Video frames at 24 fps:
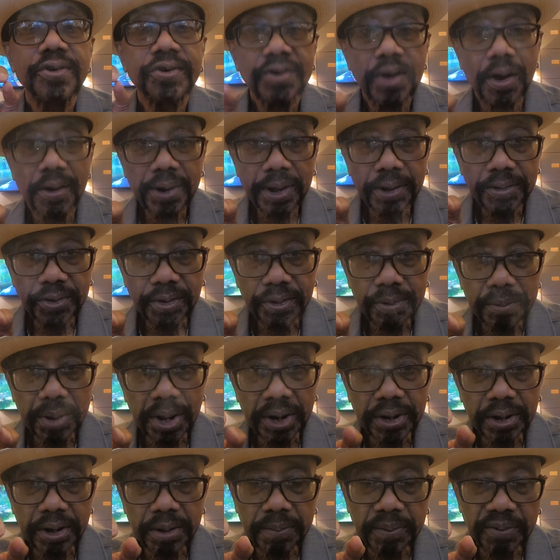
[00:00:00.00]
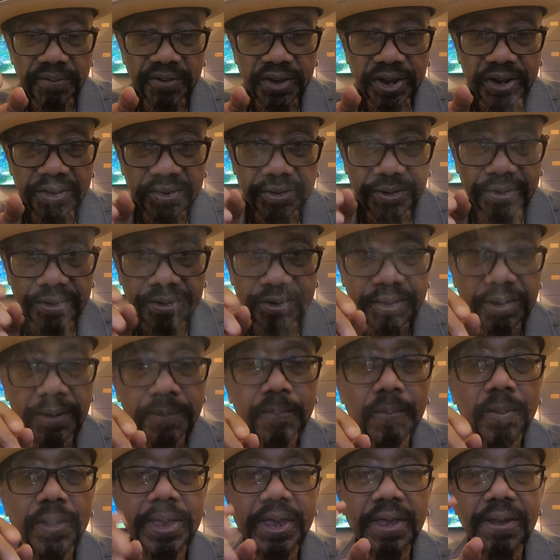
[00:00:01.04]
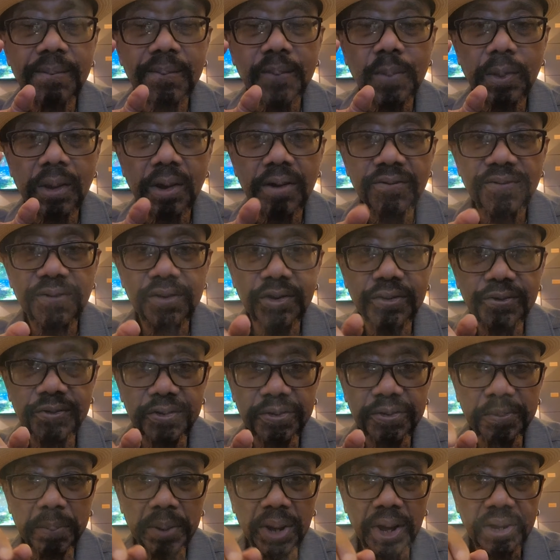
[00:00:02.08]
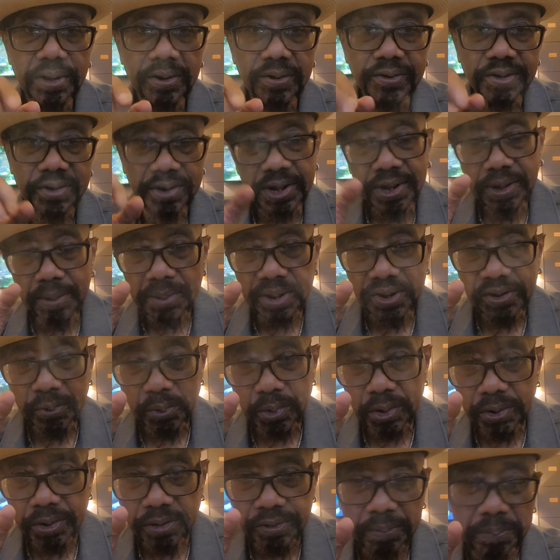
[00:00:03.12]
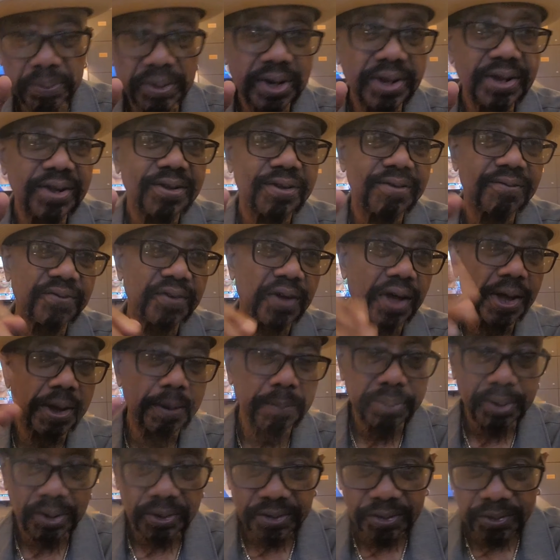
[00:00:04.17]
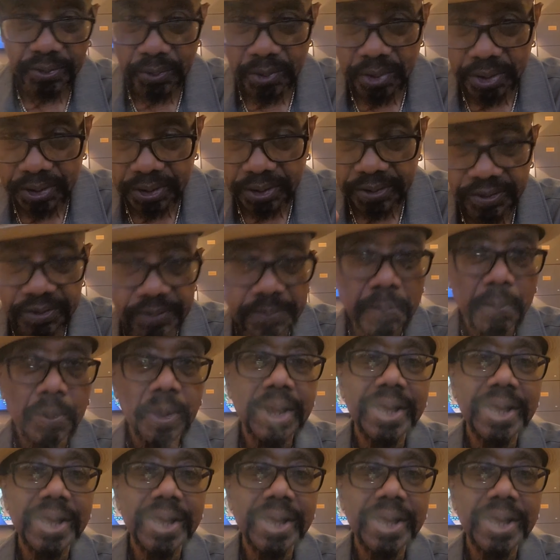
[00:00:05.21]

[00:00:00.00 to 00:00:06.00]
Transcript: Shout out to the medical professionals, first responders, EMS workers, police and fire, postal workers,